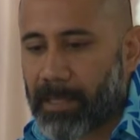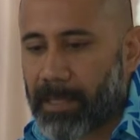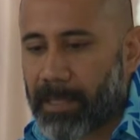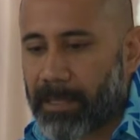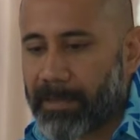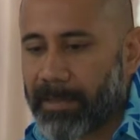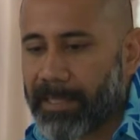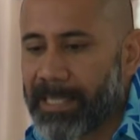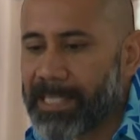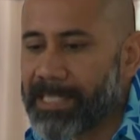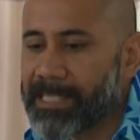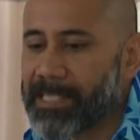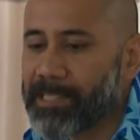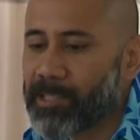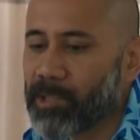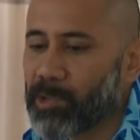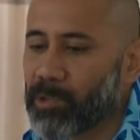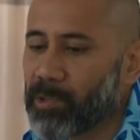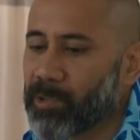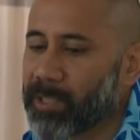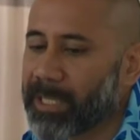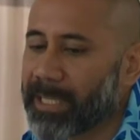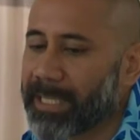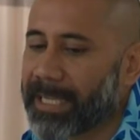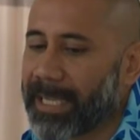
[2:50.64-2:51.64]
These
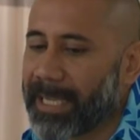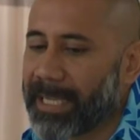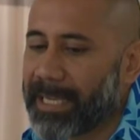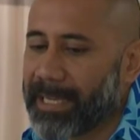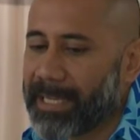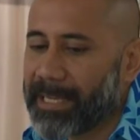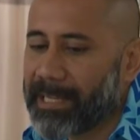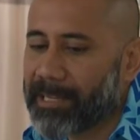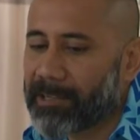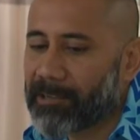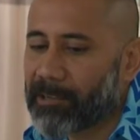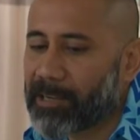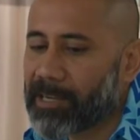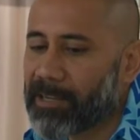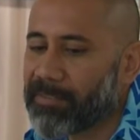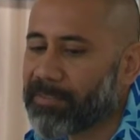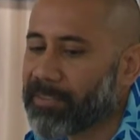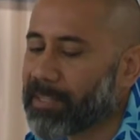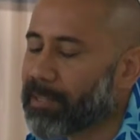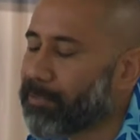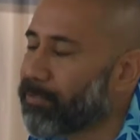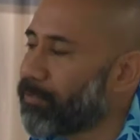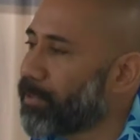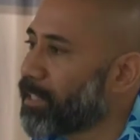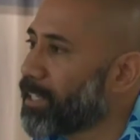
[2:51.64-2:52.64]
two King Air aircraft
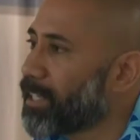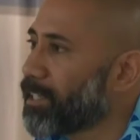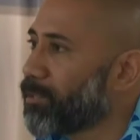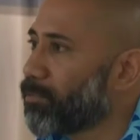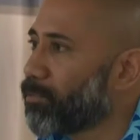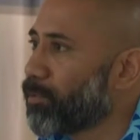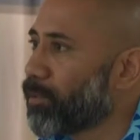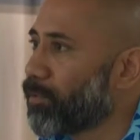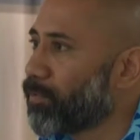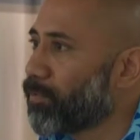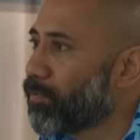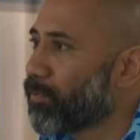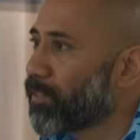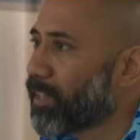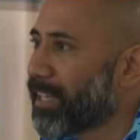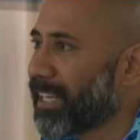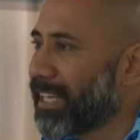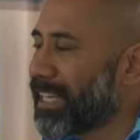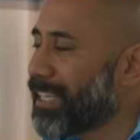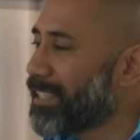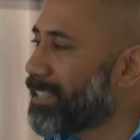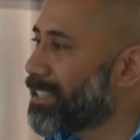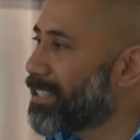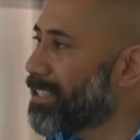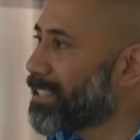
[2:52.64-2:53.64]
are fitted with the
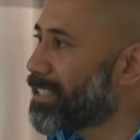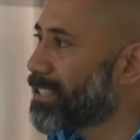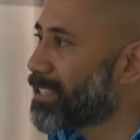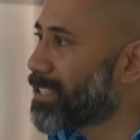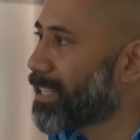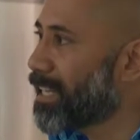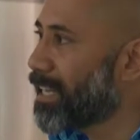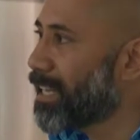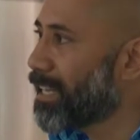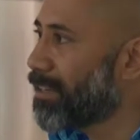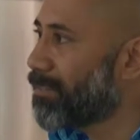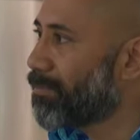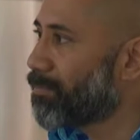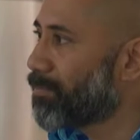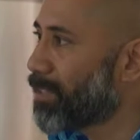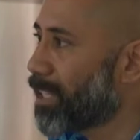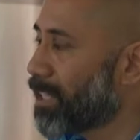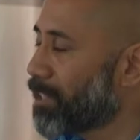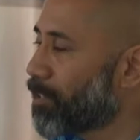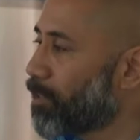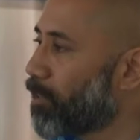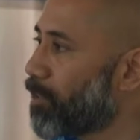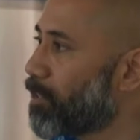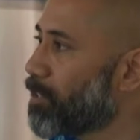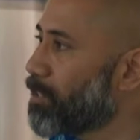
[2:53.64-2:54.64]
latest um,
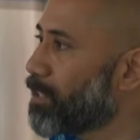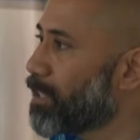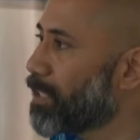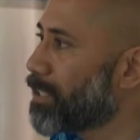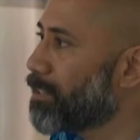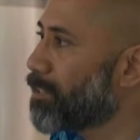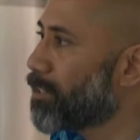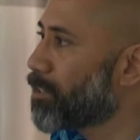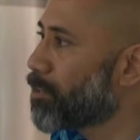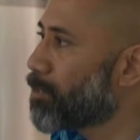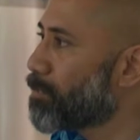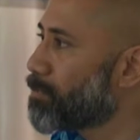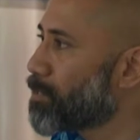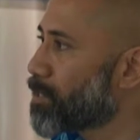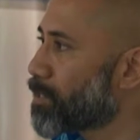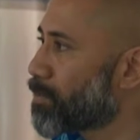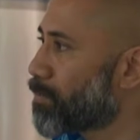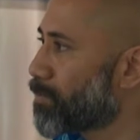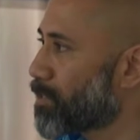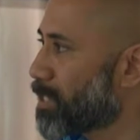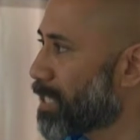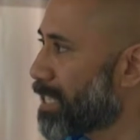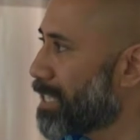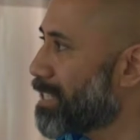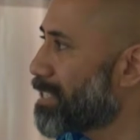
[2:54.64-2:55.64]
technology in terms of
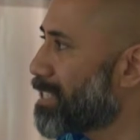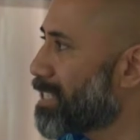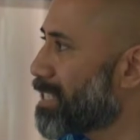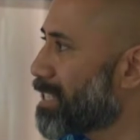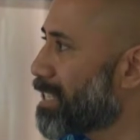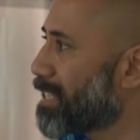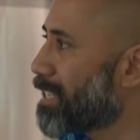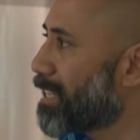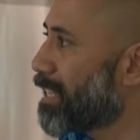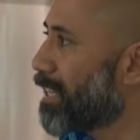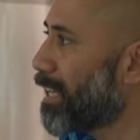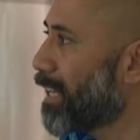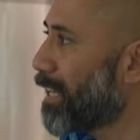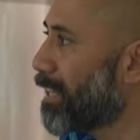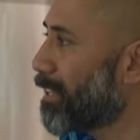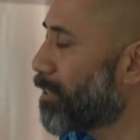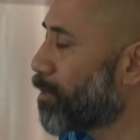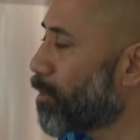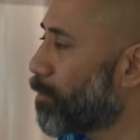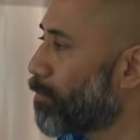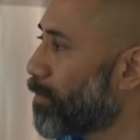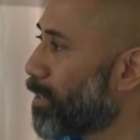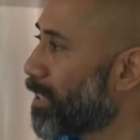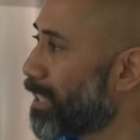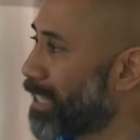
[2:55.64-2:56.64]
sensor and
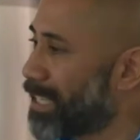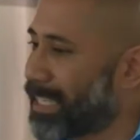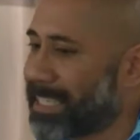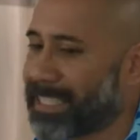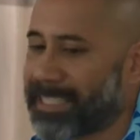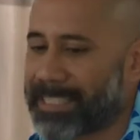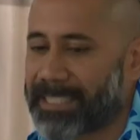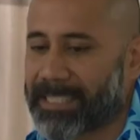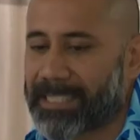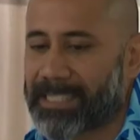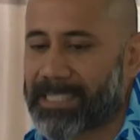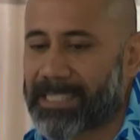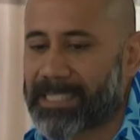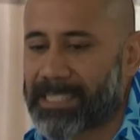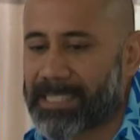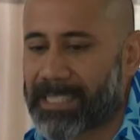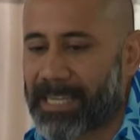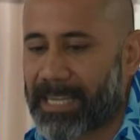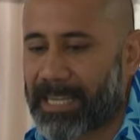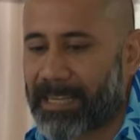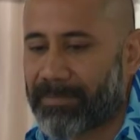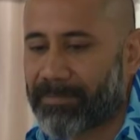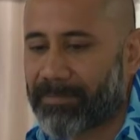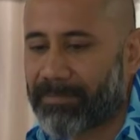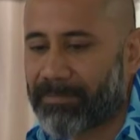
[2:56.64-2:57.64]
communications
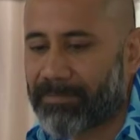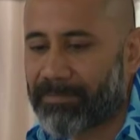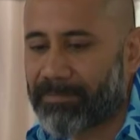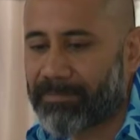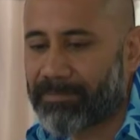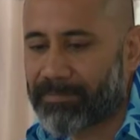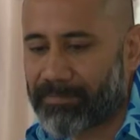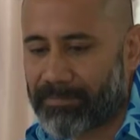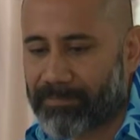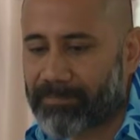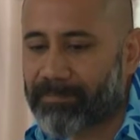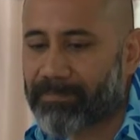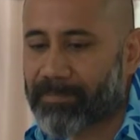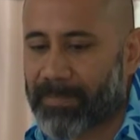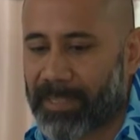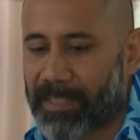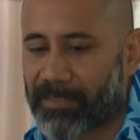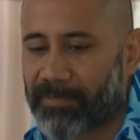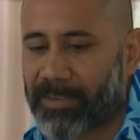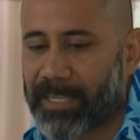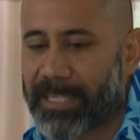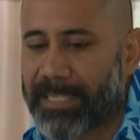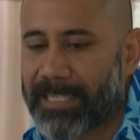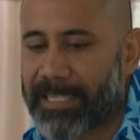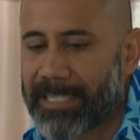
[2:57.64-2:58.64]
um,
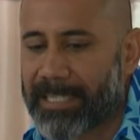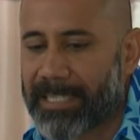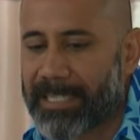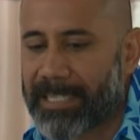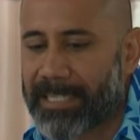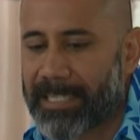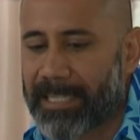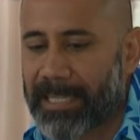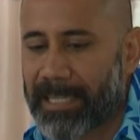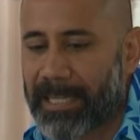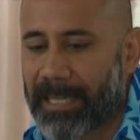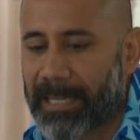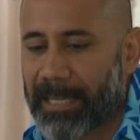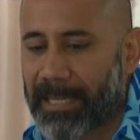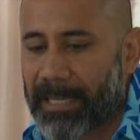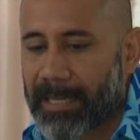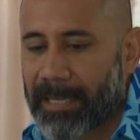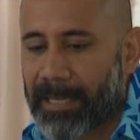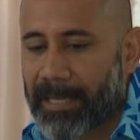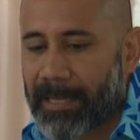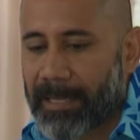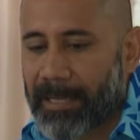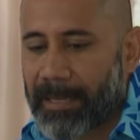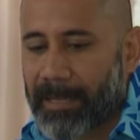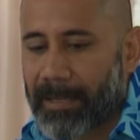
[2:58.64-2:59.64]
devices.
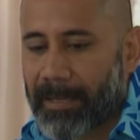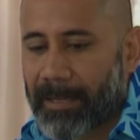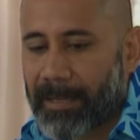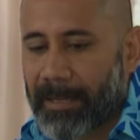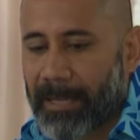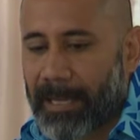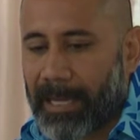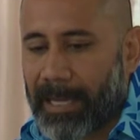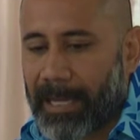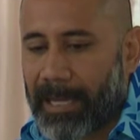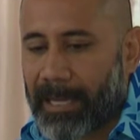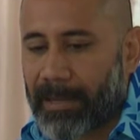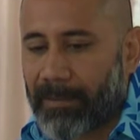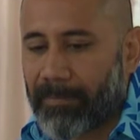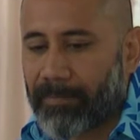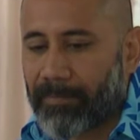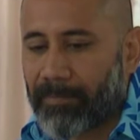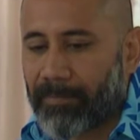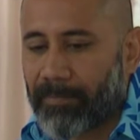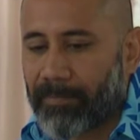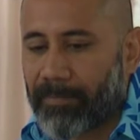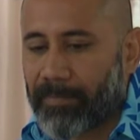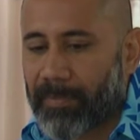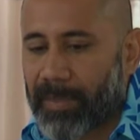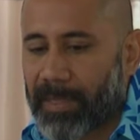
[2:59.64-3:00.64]

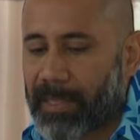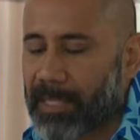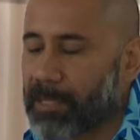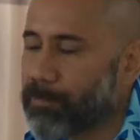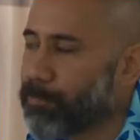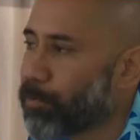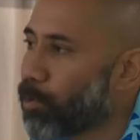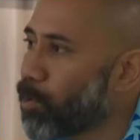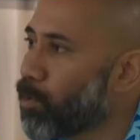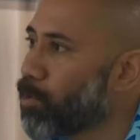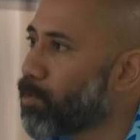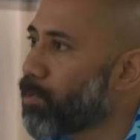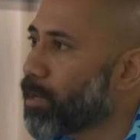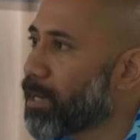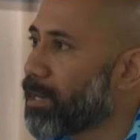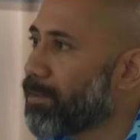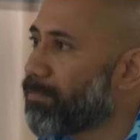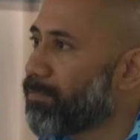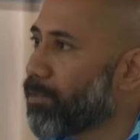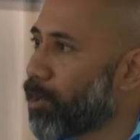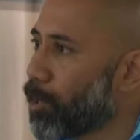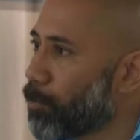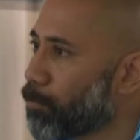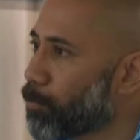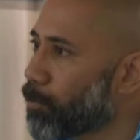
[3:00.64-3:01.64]
Um, the
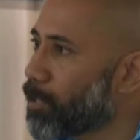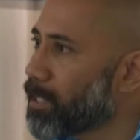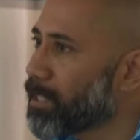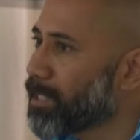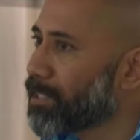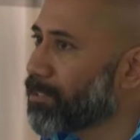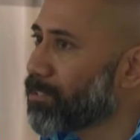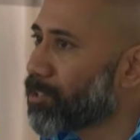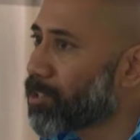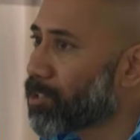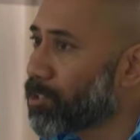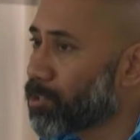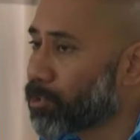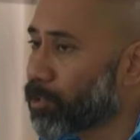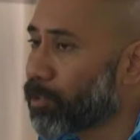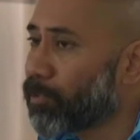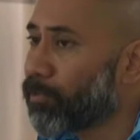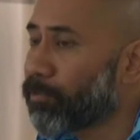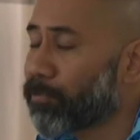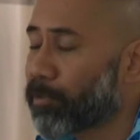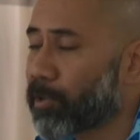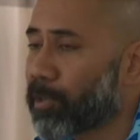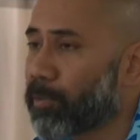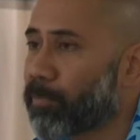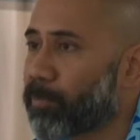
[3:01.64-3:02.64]
program, operational control
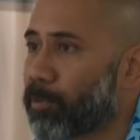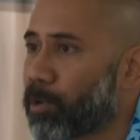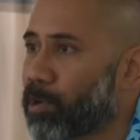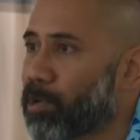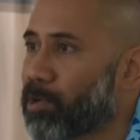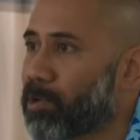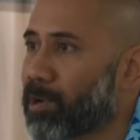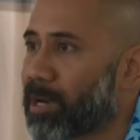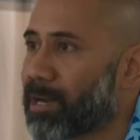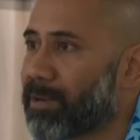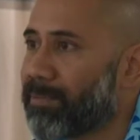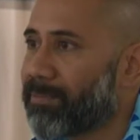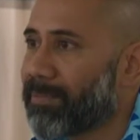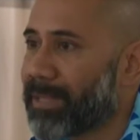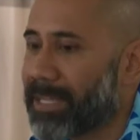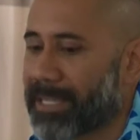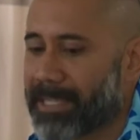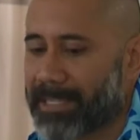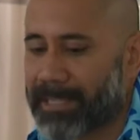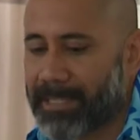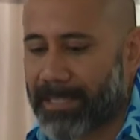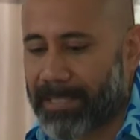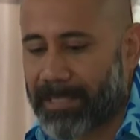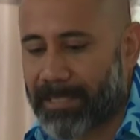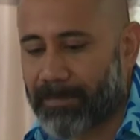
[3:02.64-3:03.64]
for the program
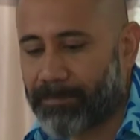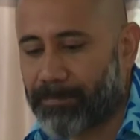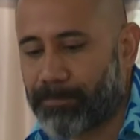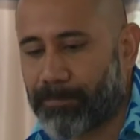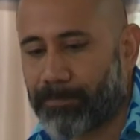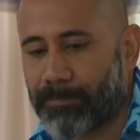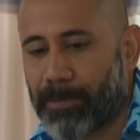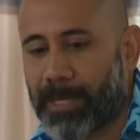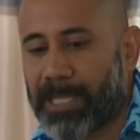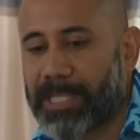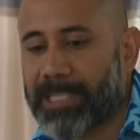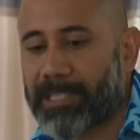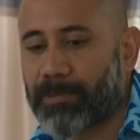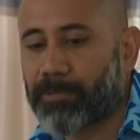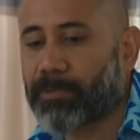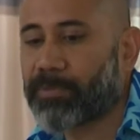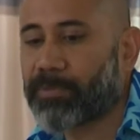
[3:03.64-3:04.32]
is placed